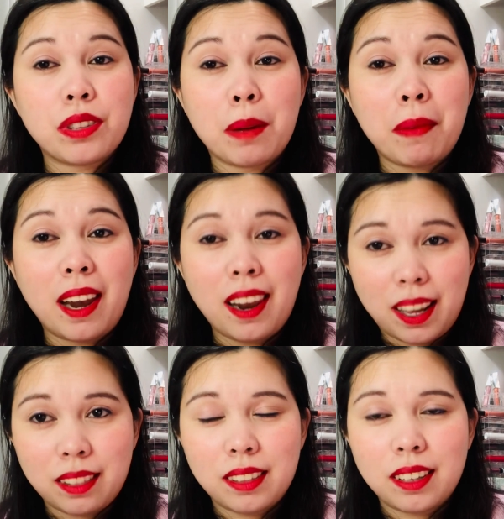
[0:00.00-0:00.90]
them a lot,
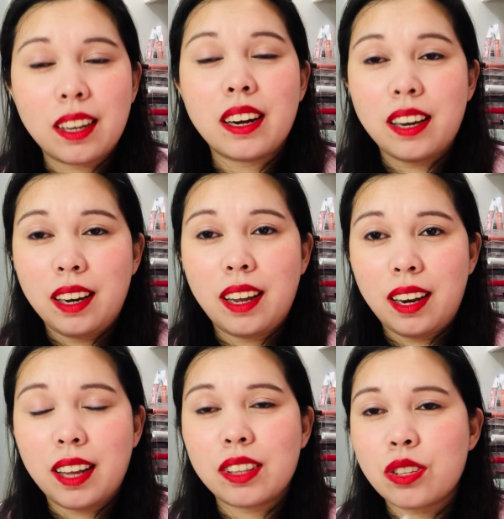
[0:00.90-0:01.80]
really a lot.